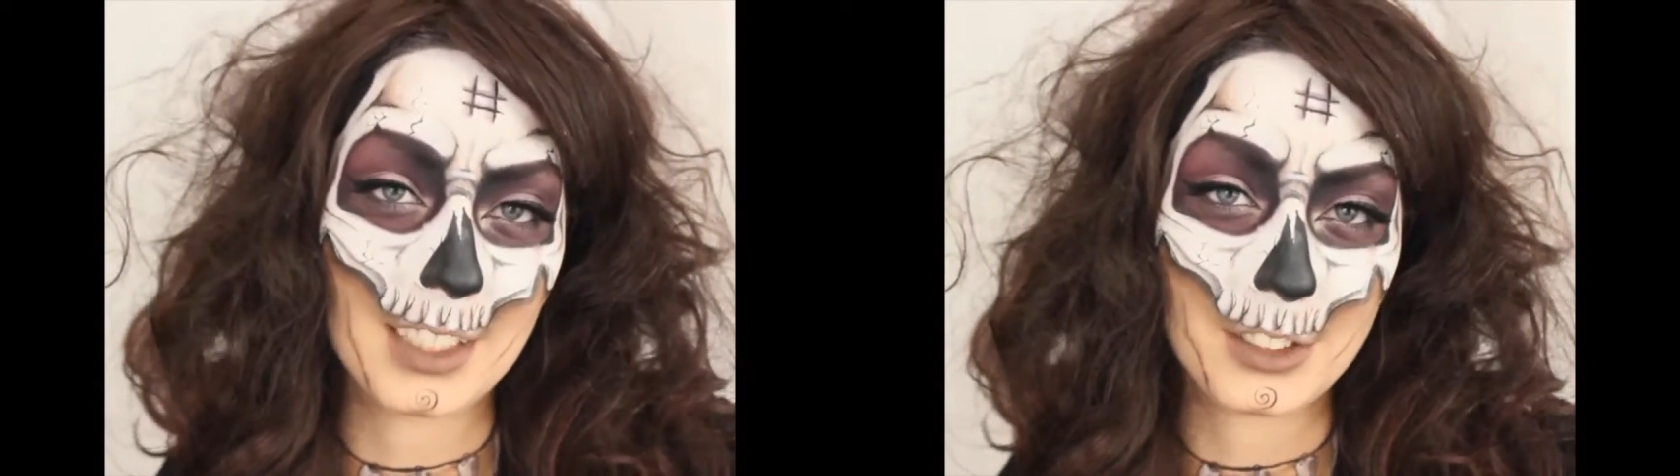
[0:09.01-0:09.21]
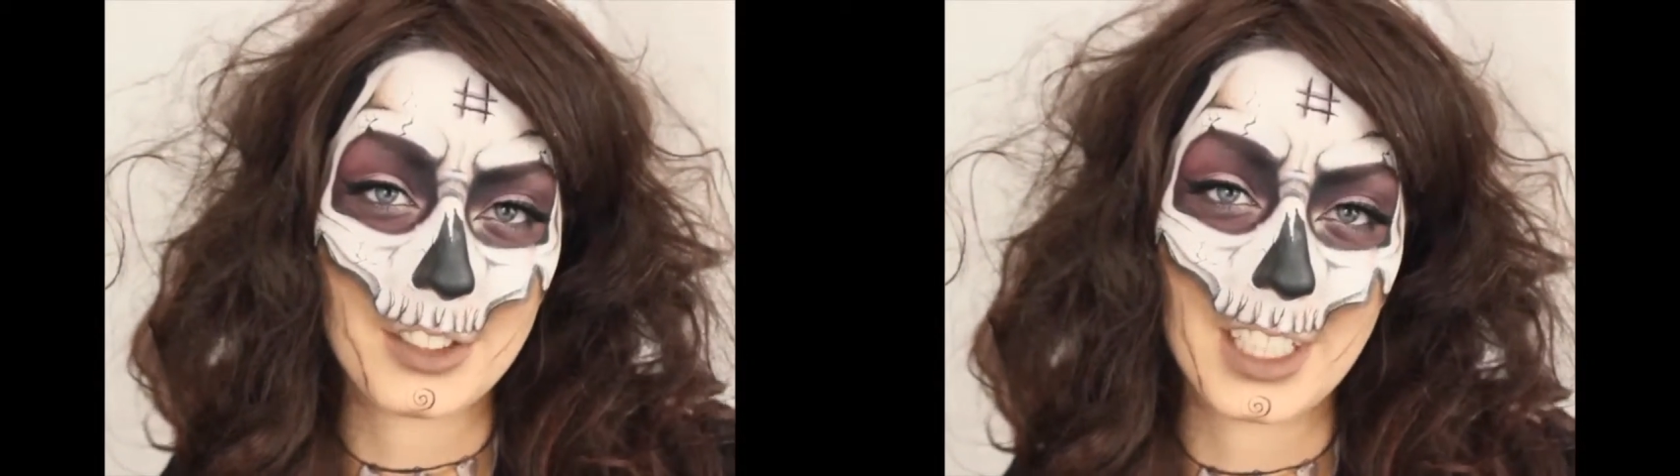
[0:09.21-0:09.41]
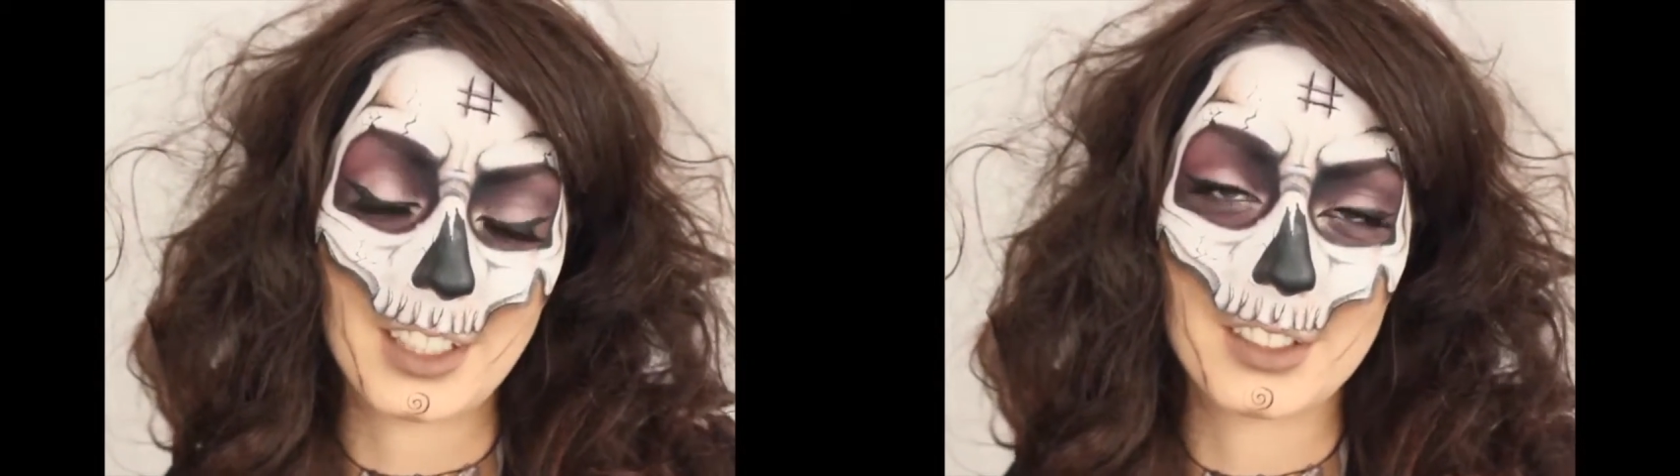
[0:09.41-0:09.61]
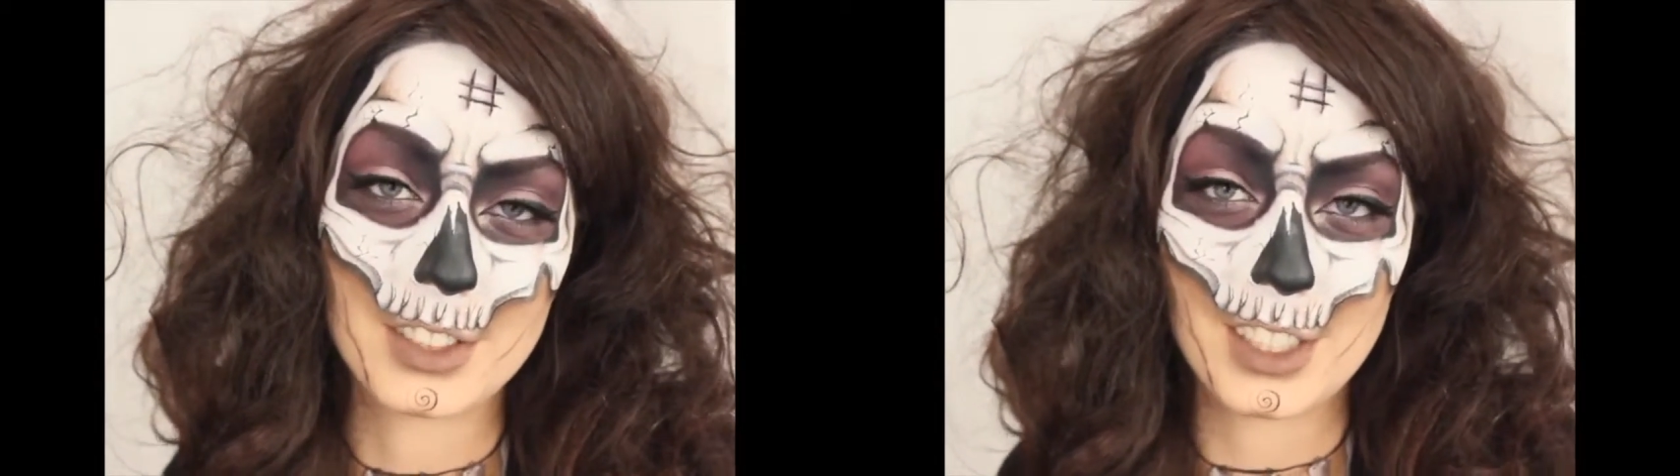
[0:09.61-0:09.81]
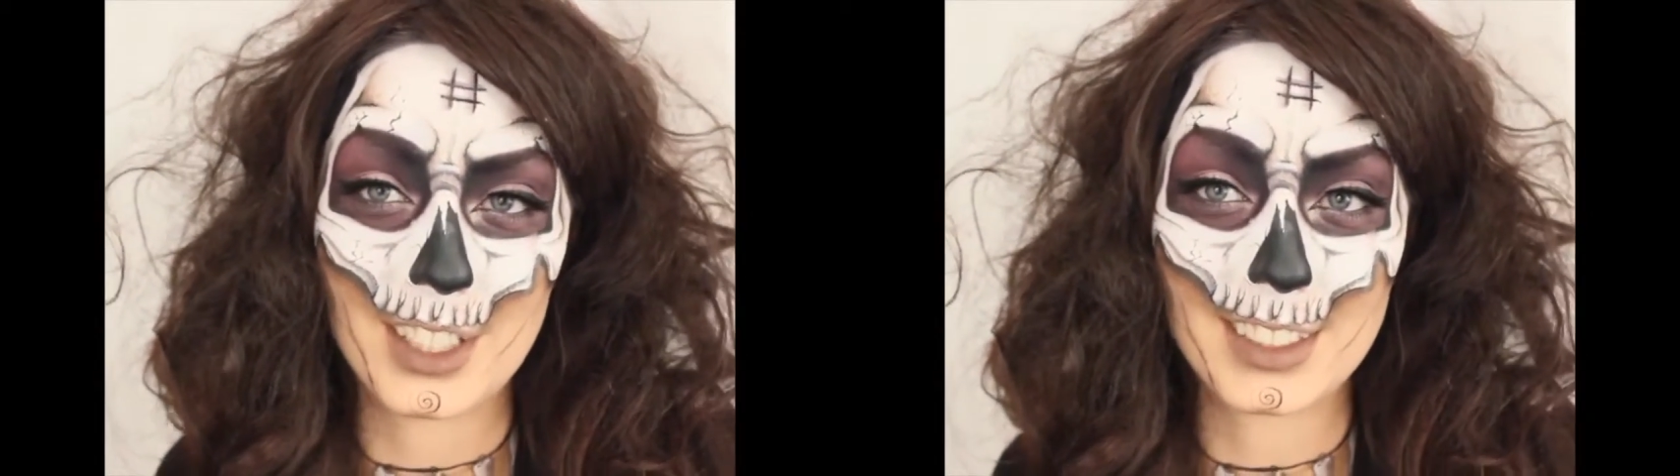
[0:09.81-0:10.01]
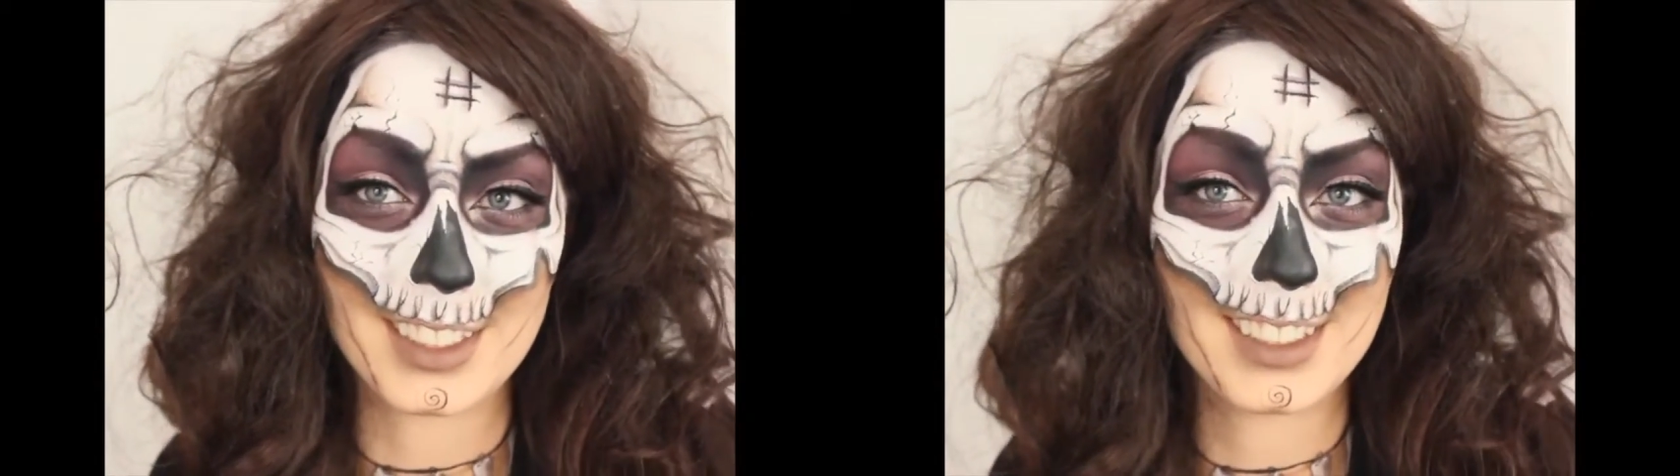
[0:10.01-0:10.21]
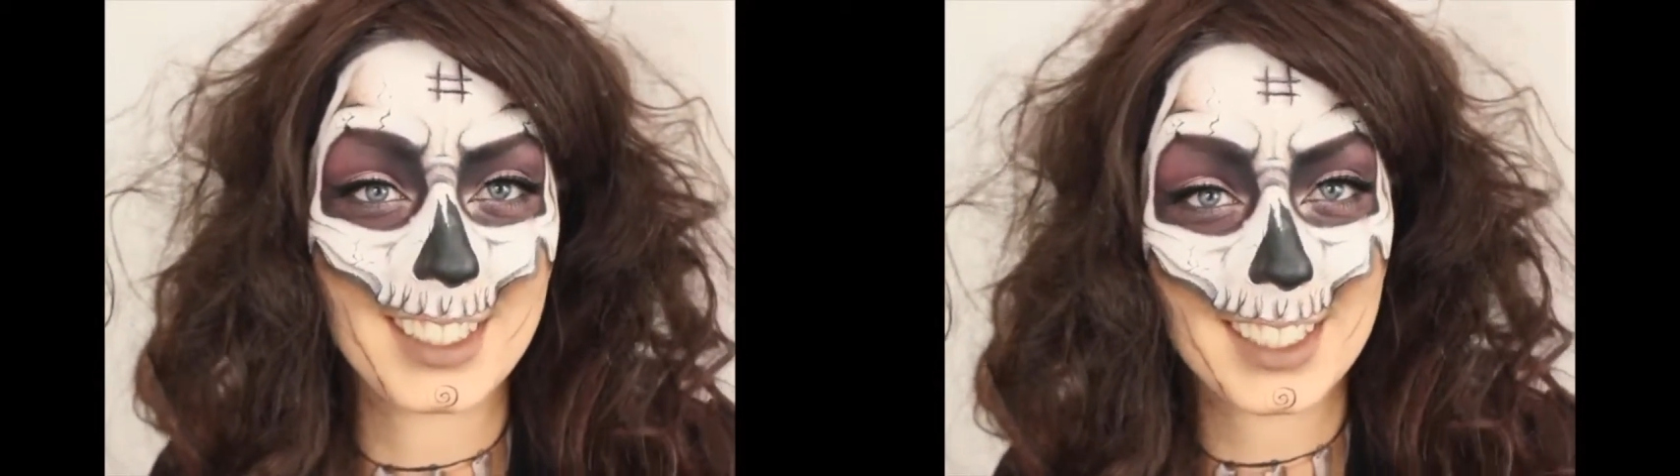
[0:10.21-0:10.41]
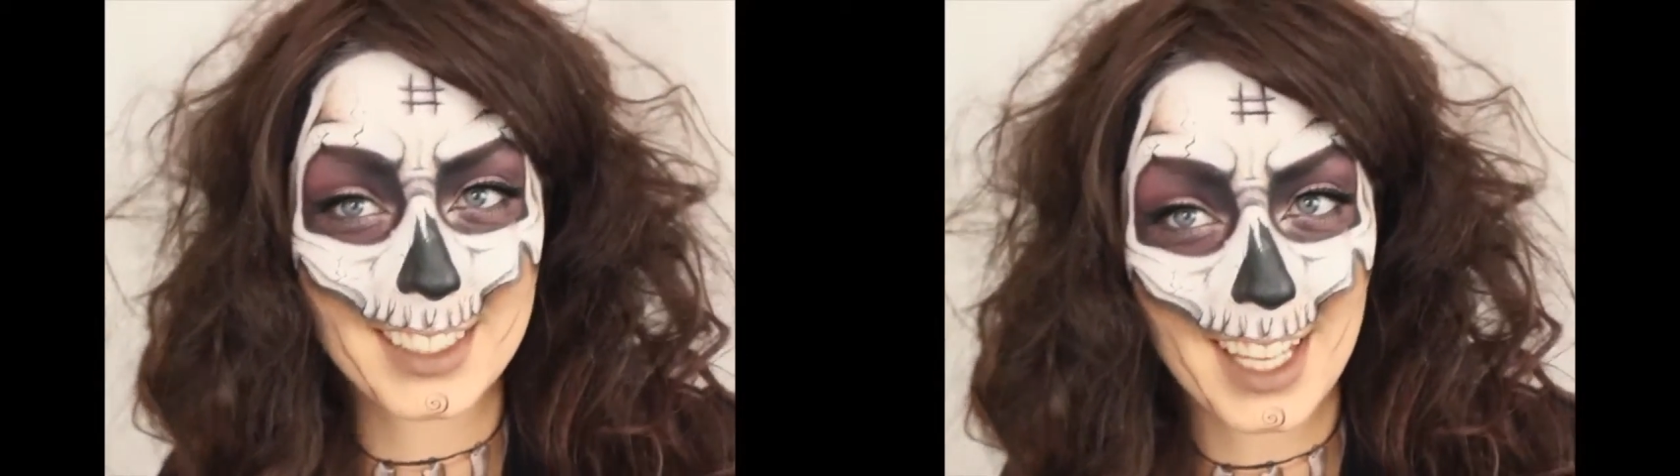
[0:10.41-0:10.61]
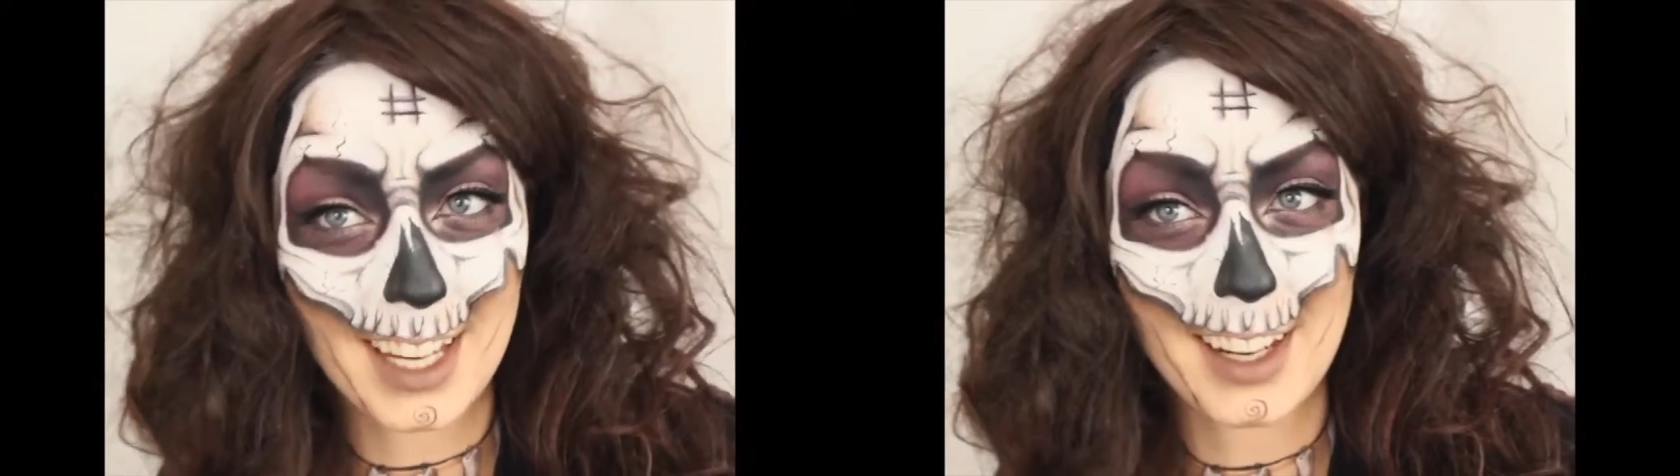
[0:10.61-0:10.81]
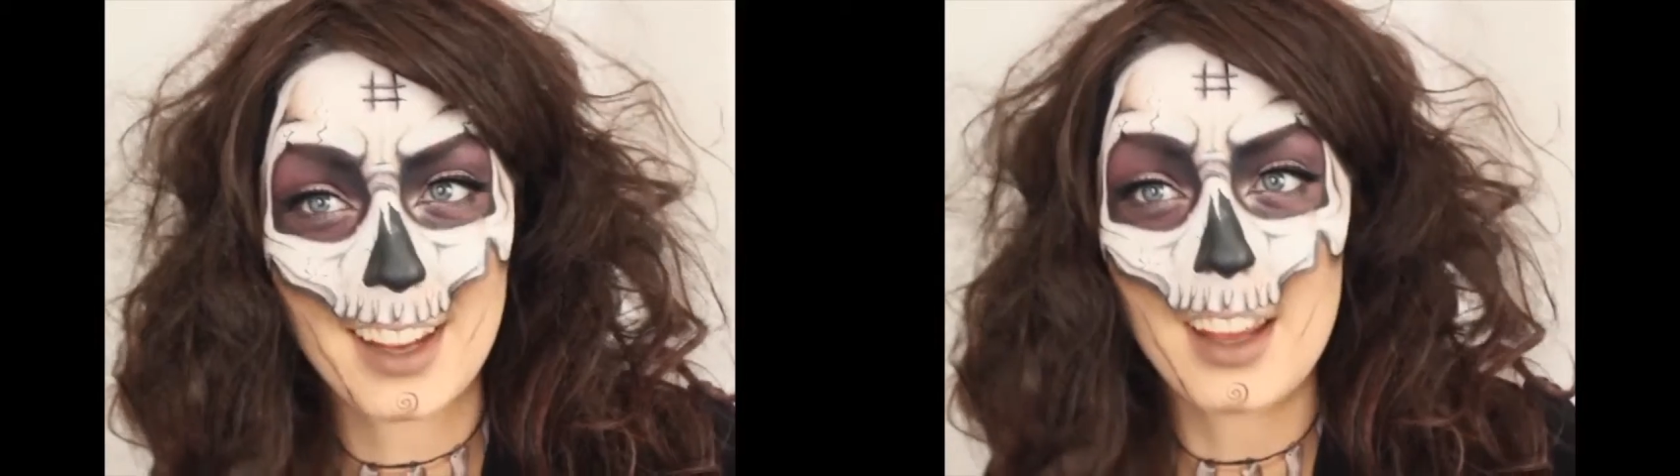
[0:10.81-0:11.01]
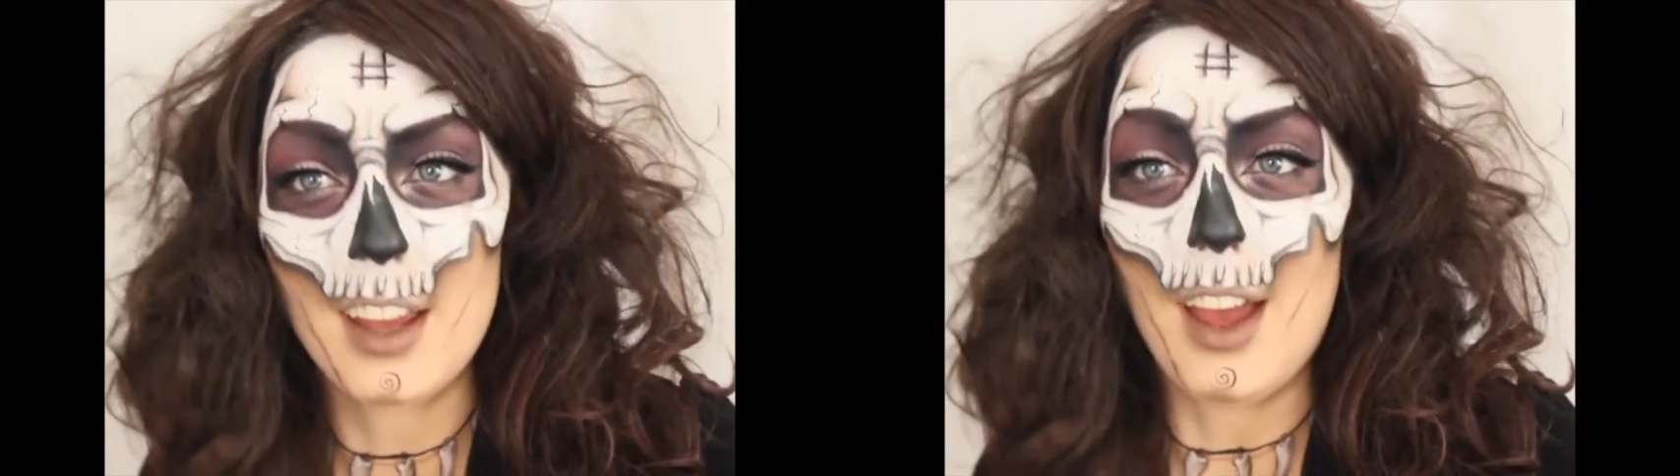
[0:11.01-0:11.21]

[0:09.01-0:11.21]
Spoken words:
entry of 2016.